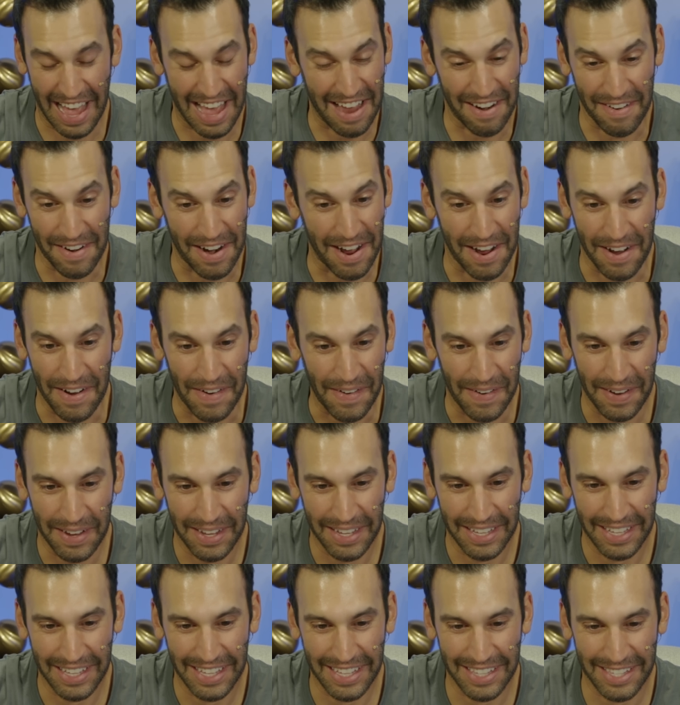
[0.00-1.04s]
don't know.
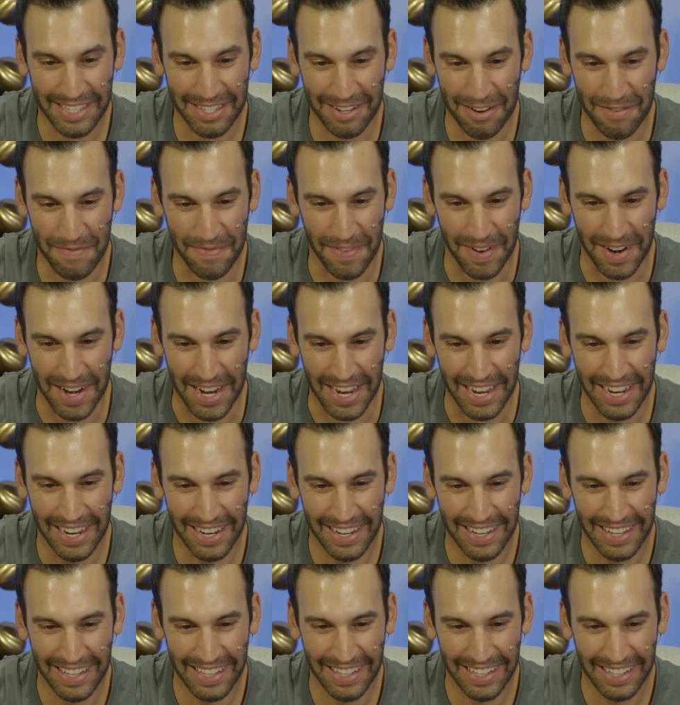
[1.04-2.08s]
It's so funny.
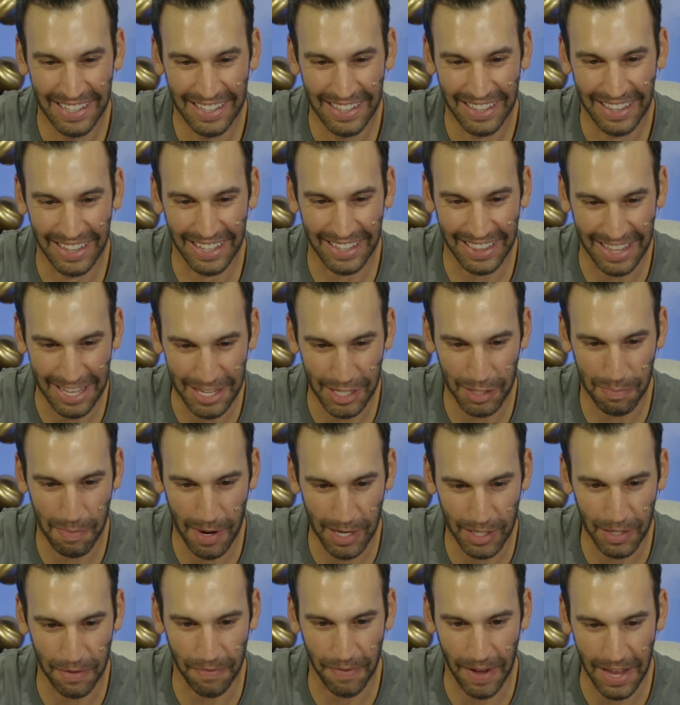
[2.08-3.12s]
Like, they
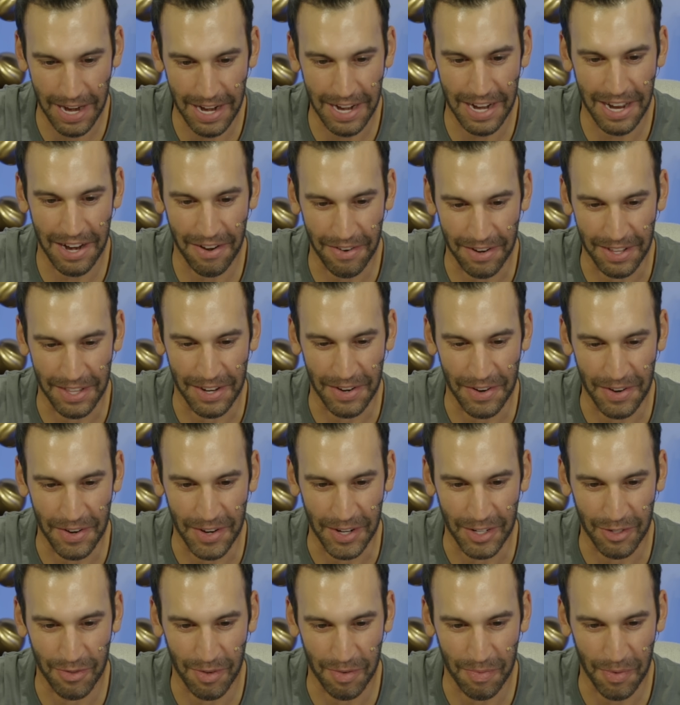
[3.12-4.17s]
specified it here in their
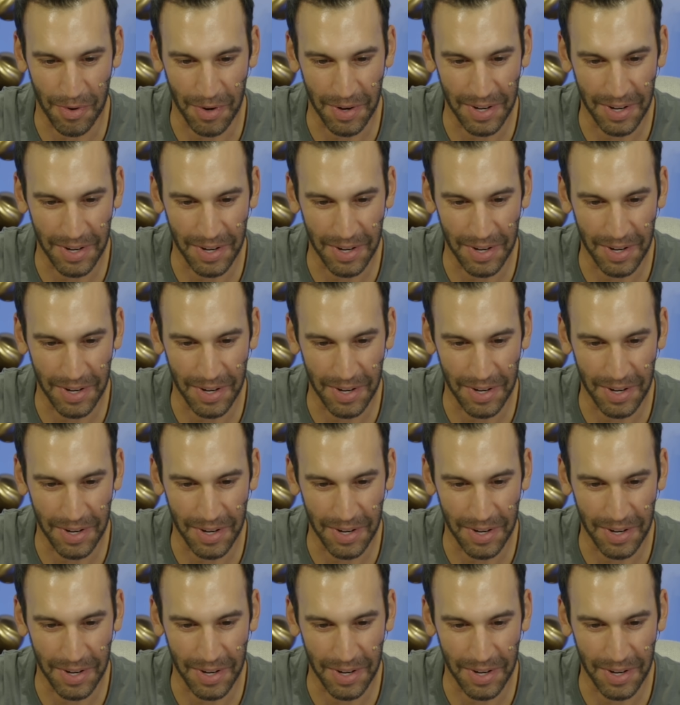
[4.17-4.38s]
earnings report.